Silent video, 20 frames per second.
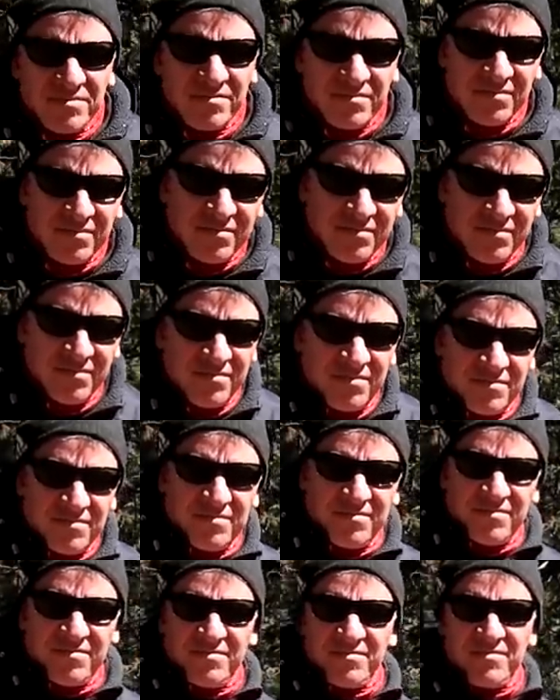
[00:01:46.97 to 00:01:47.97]
that's
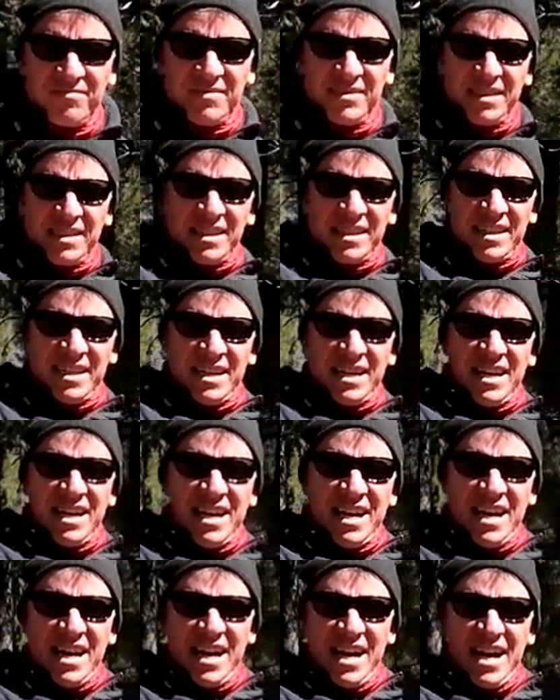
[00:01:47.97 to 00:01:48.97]
the
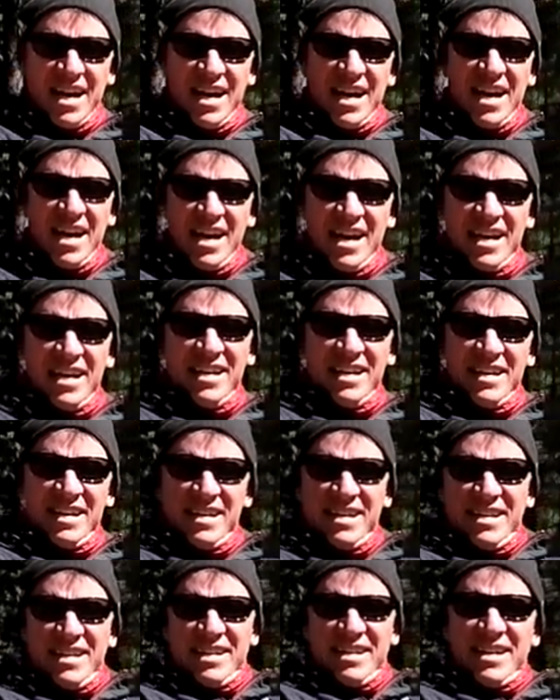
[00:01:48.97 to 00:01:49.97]
zero is
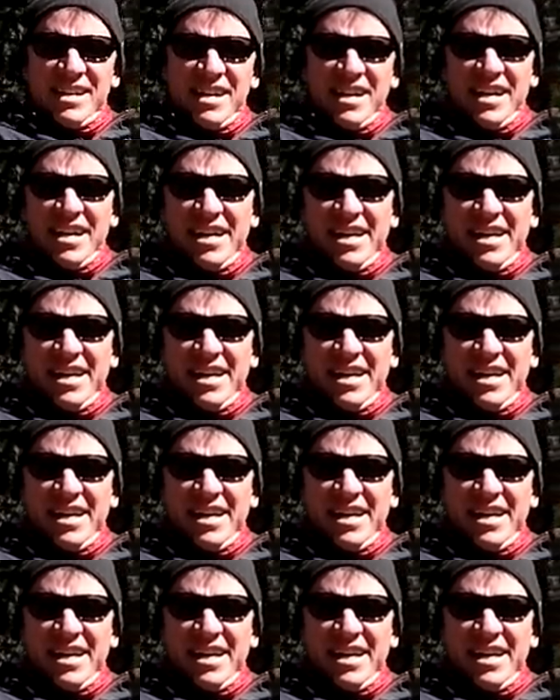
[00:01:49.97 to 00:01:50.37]
basically